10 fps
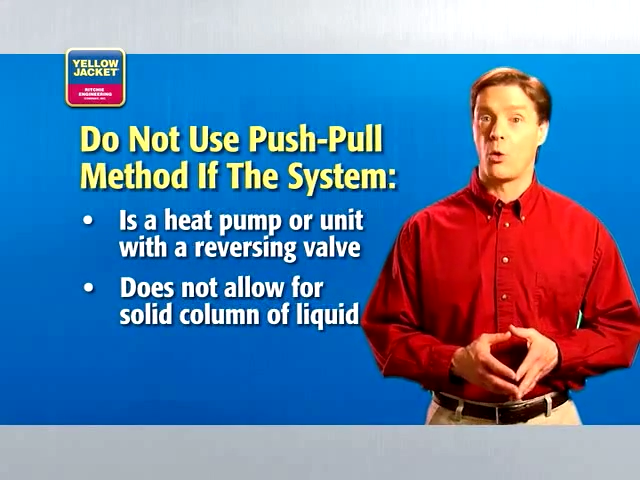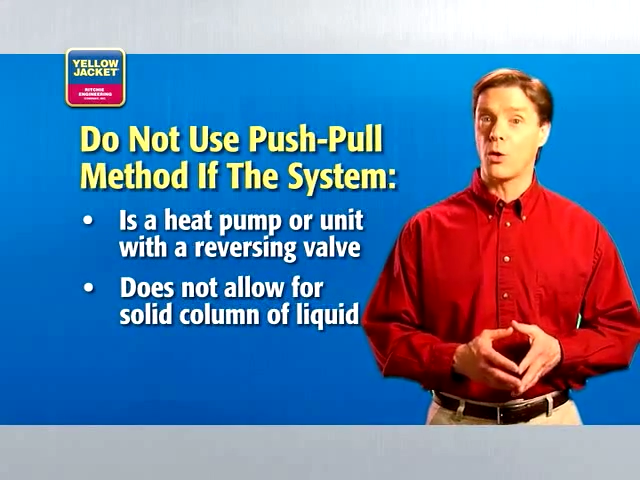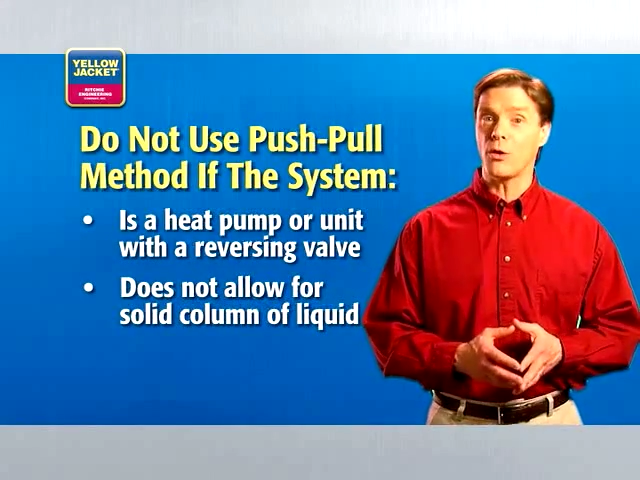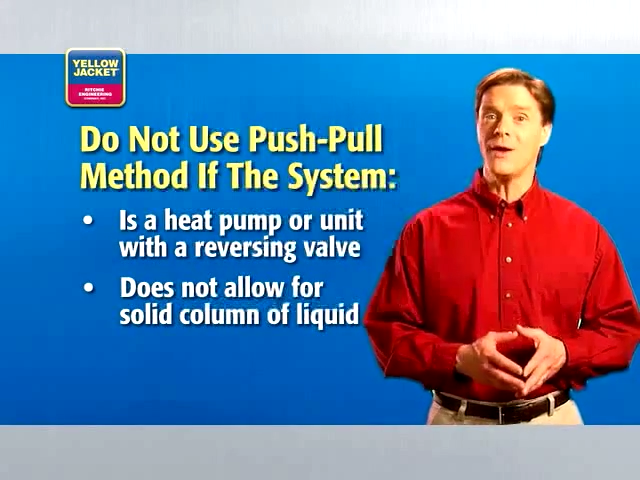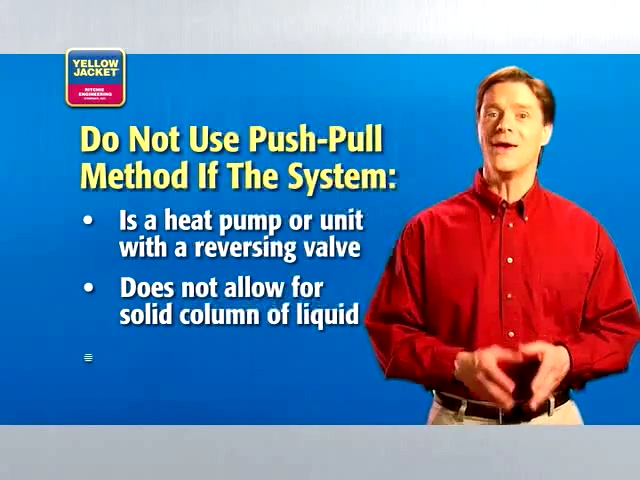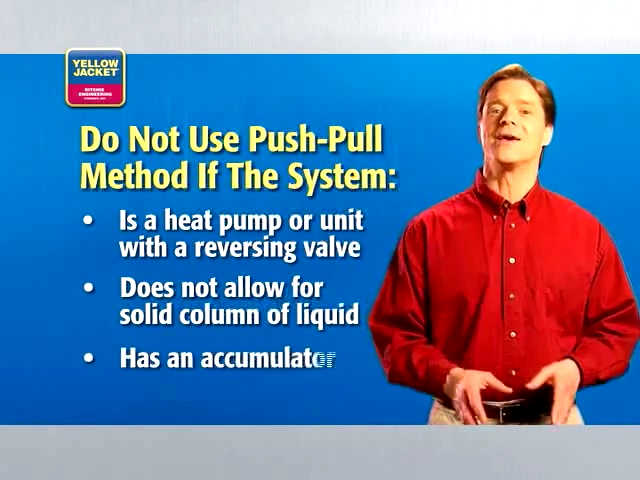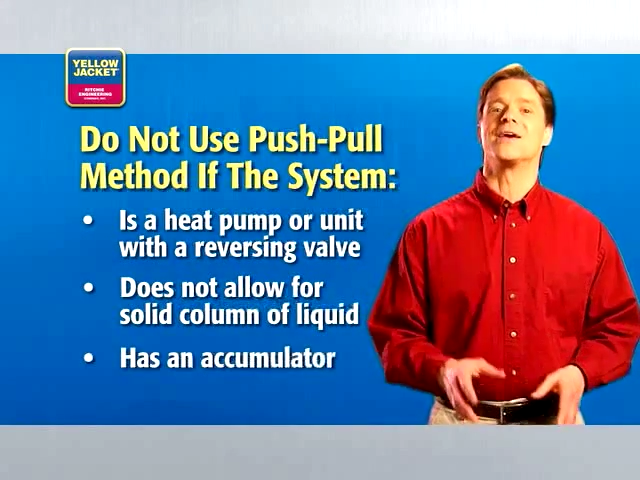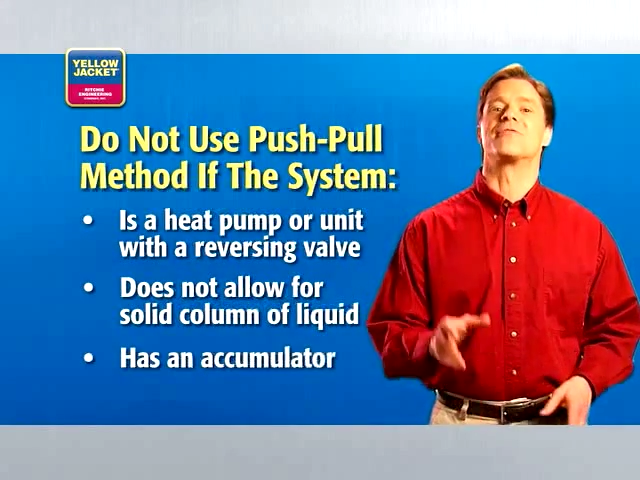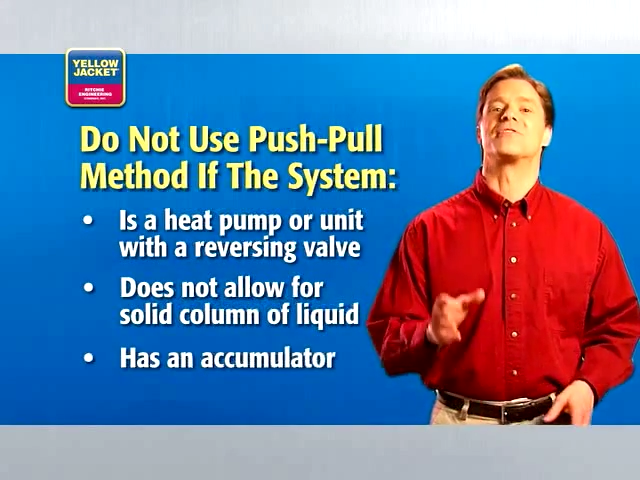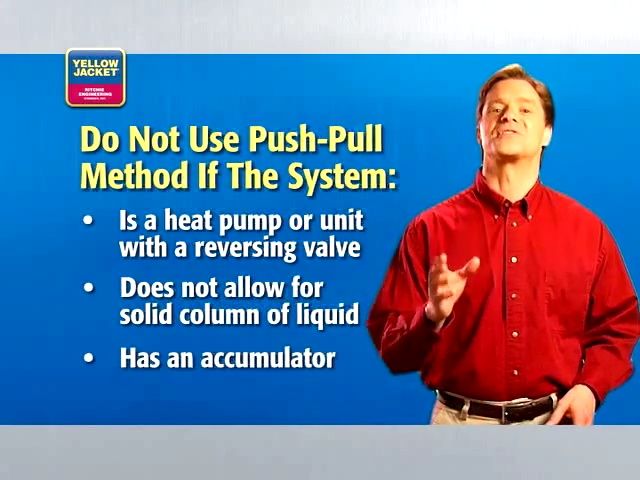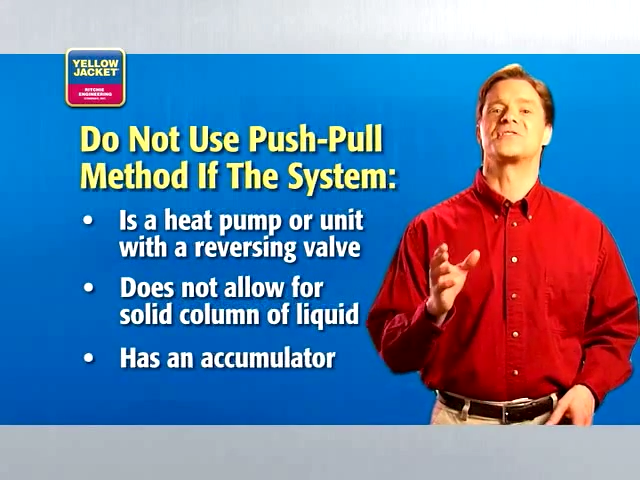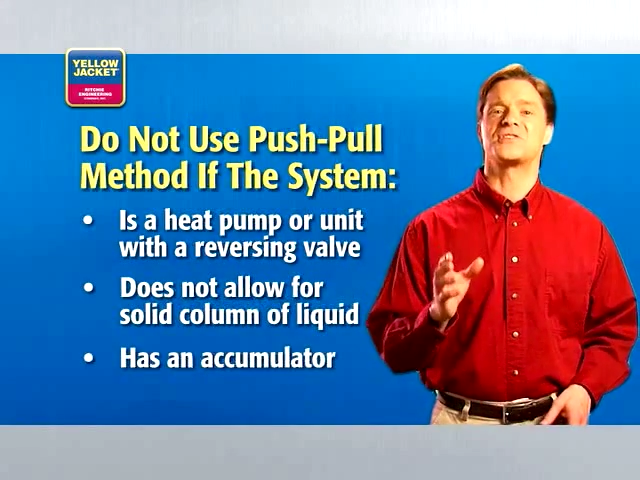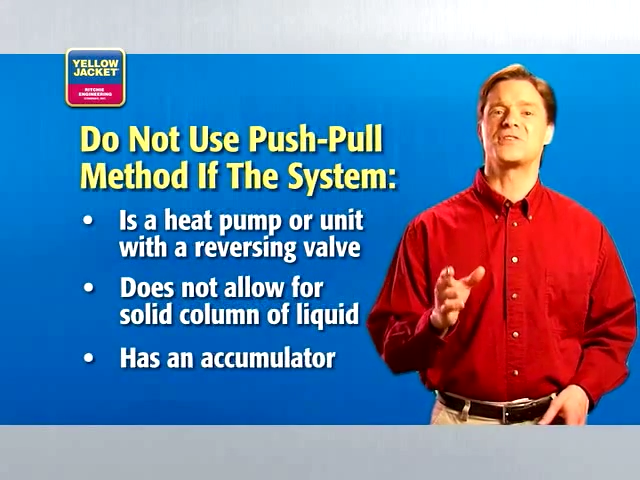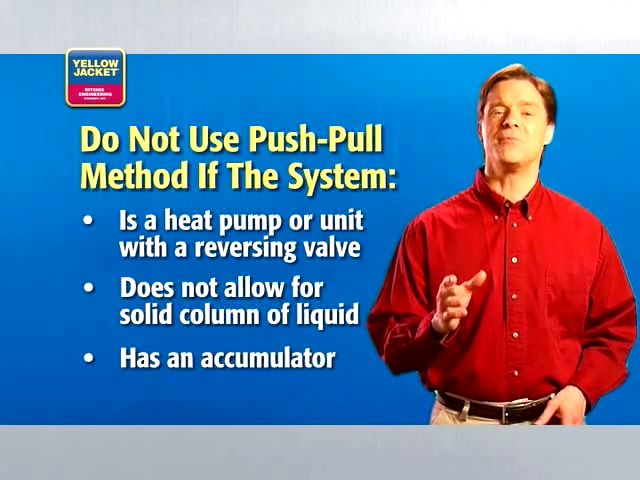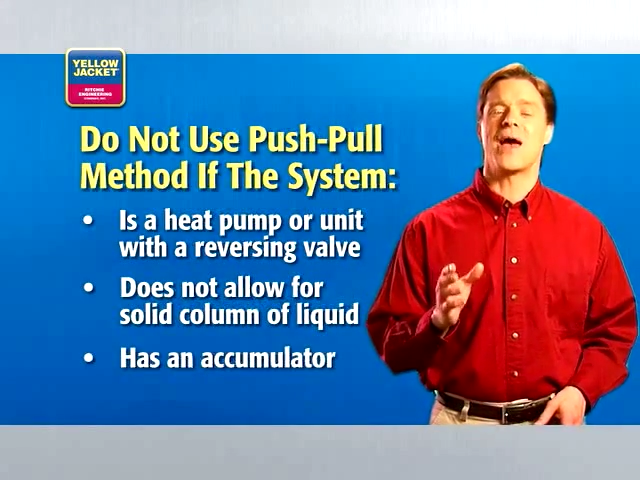or if the
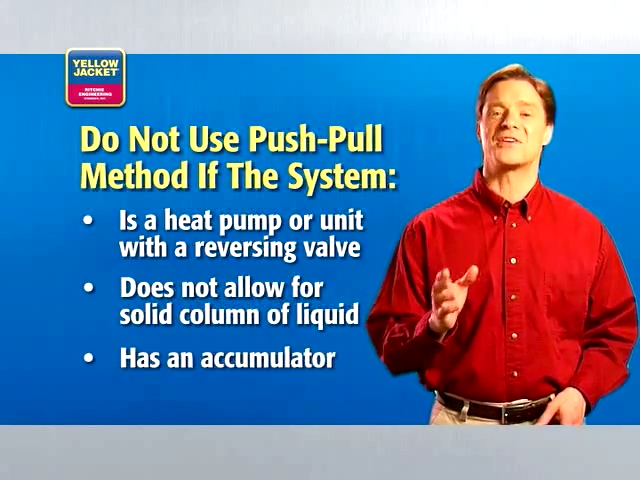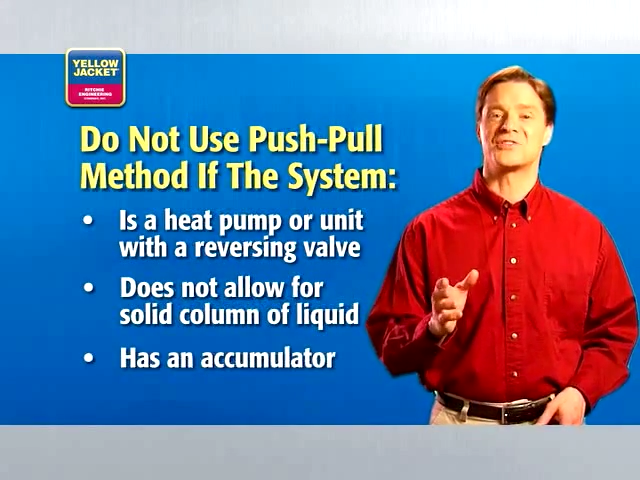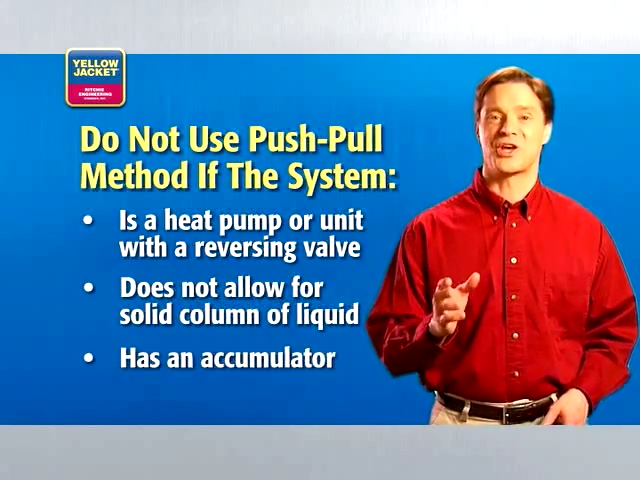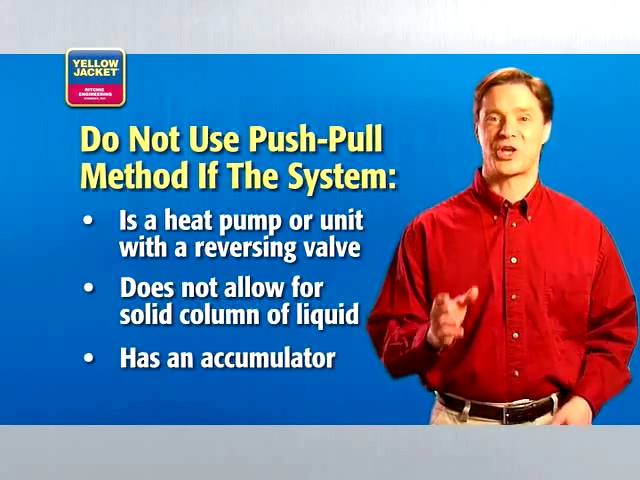system has an